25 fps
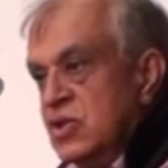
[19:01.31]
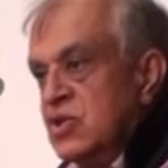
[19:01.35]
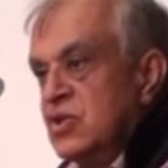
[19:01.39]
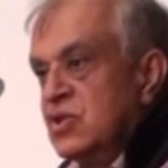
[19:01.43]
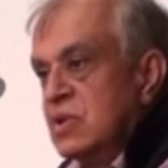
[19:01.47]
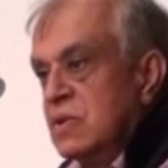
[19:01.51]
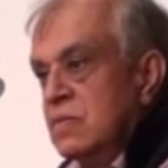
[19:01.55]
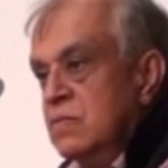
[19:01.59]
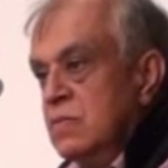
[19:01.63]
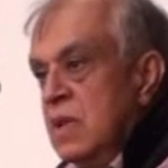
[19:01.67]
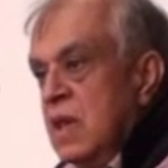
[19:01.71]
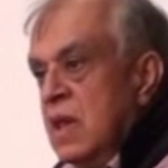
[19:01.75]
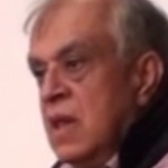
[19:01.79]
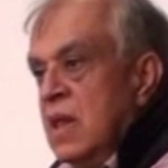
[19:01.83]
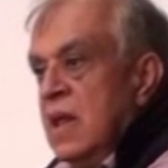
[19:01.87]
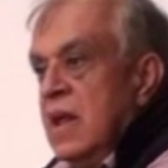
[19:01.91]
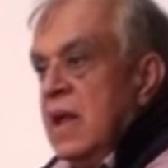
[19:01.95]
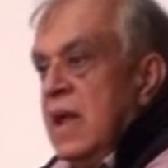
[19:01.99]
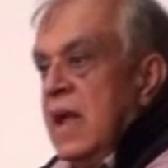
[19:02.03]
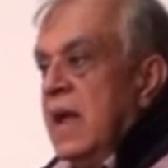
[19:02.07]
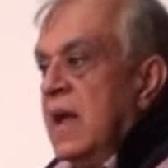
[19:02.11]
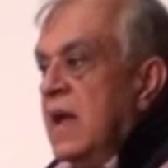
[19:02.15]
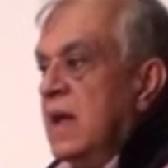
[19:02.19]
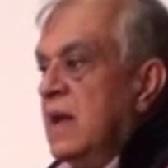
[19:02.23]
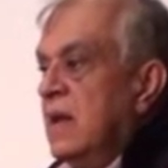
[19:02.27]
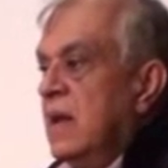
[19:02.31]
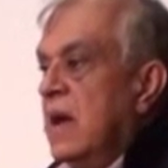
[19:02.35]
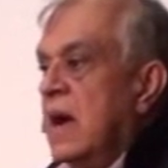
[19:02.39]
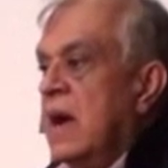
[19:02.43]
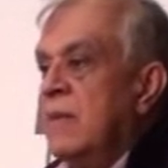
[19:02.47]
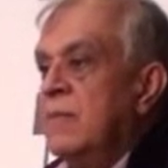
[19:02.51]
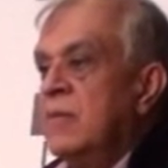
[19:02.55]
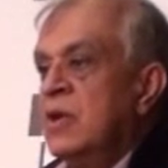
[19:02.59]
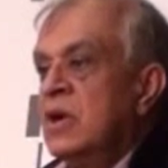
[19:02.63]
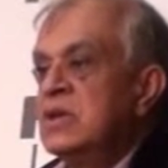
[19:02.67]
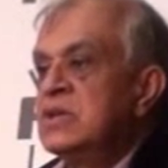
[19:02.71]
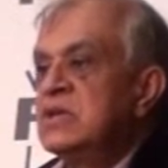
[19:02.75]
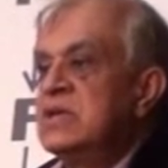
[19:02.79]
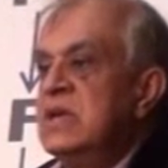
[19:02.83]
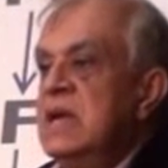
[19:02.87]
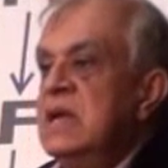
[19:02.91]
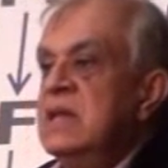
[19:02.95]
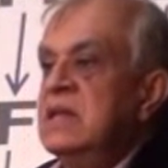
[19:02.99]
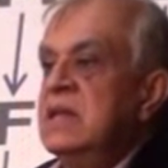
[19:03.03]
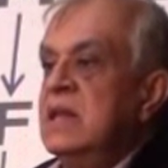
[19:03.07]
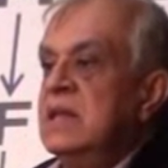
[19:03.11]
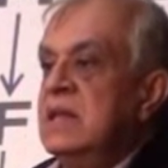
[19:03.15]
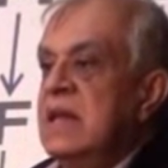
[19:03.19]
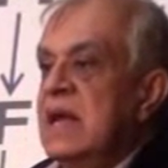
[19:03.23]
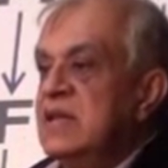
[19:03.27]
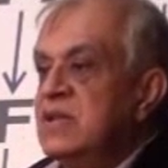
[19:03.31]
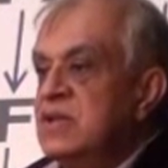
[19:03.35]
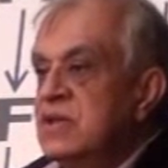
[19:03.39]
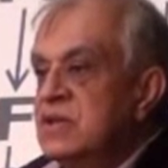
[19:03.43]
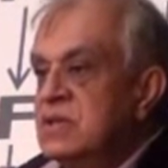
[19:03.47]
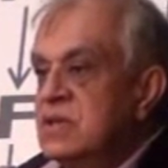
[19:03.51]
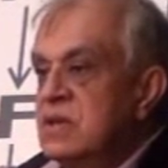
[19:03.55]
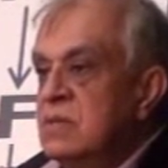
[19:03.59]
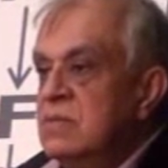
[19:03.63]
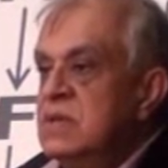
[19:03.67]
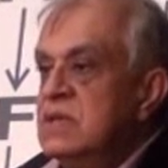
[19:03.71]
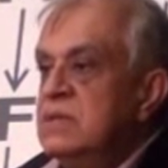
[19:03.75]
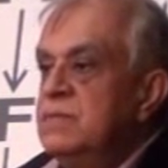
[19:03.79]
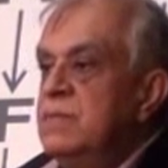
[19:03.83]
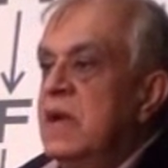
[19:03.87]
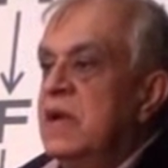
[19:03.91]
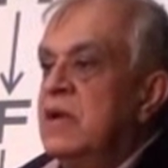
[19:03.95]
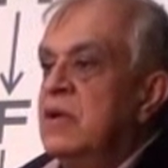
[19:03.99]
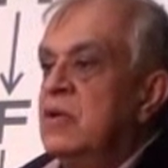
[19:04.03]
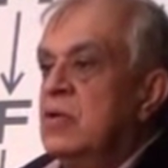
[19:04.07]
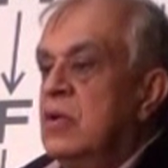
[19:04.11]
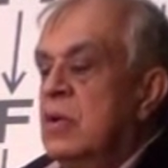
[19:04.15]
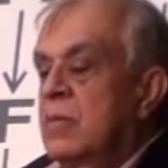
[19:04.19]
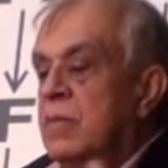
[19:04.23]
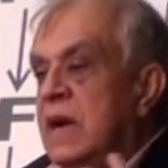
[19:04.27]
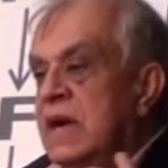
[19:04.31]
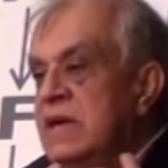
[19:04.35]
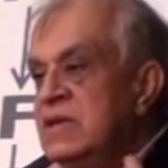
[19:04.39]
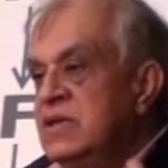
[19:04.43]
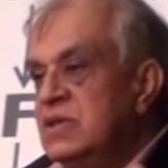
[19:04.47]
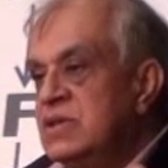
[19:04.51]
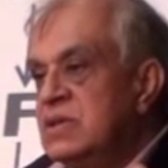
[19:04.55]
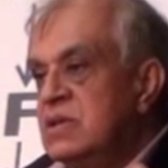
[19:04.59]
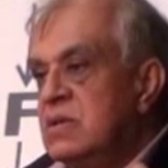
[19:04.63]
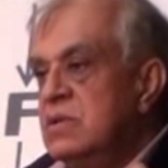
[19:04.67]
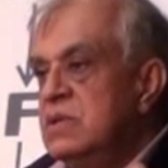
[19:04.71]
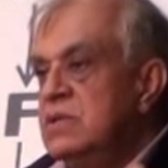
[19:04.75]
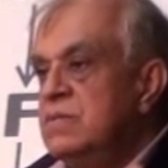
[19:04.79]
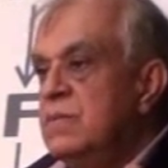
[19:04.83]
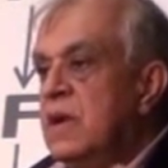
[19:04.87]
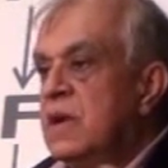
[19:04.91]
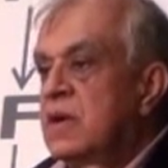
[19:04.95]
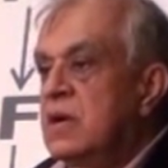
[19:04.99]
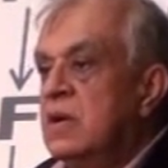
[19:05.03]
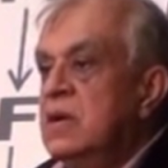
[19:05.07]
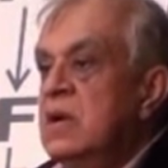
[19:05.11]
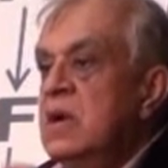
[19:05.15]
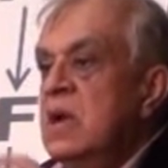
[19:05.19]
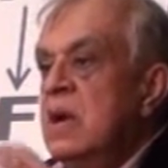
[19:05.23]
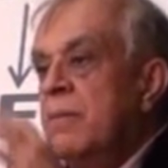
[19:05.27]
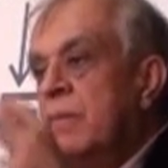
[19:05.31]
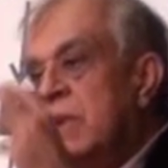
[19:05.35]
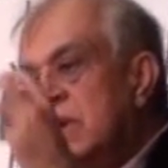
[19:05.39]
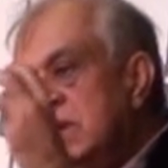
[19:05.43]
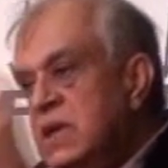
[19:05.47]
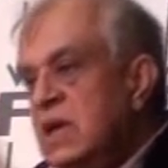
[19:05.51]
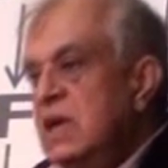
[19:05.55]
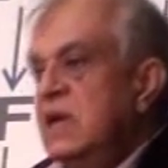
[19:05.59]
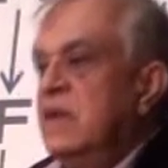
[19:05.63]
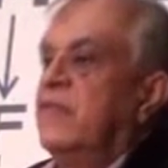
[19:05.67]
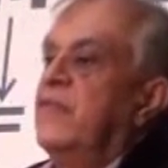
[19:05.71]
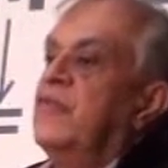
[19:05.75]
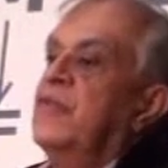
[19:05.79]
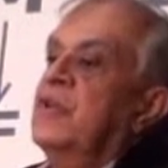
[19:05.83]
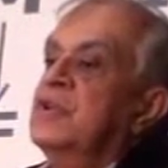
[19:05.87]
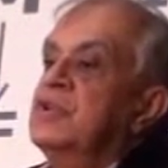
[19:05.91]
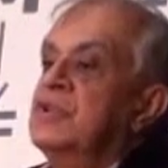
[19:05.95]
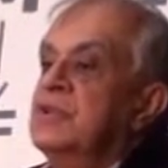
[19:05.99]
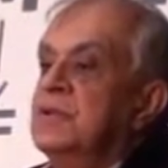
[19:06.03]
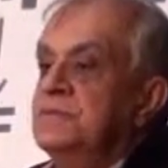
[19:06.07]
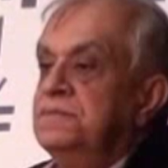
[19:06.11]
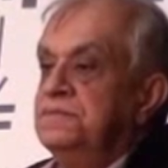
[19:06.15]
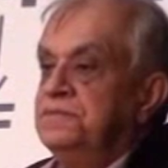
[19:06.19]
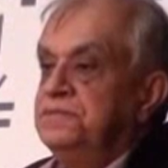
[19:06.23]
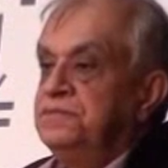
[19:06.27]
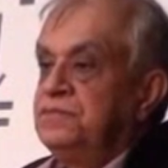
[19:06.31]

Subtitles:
system. And I'm not saying that that system is better or my system is better, but they're different.